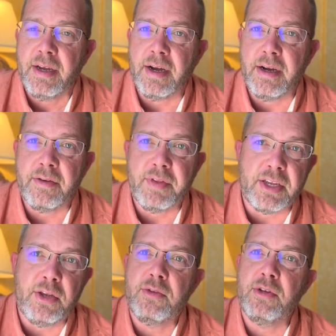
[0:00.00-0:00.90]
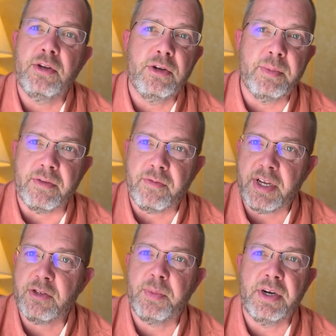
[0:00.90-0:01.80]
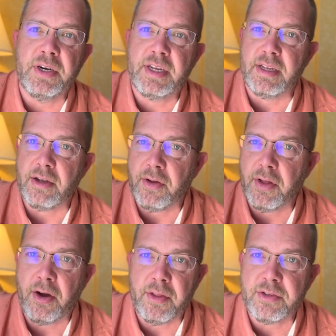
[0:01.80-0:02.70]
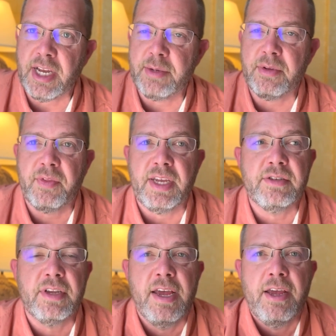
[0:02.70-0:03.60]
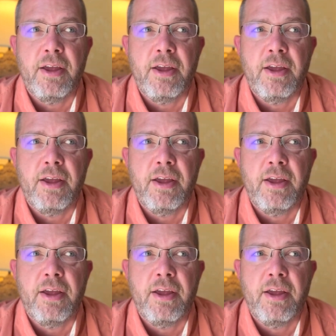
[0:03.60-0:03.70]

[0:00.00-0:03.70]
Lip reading: of like YouTube and Facebook and all those types of things,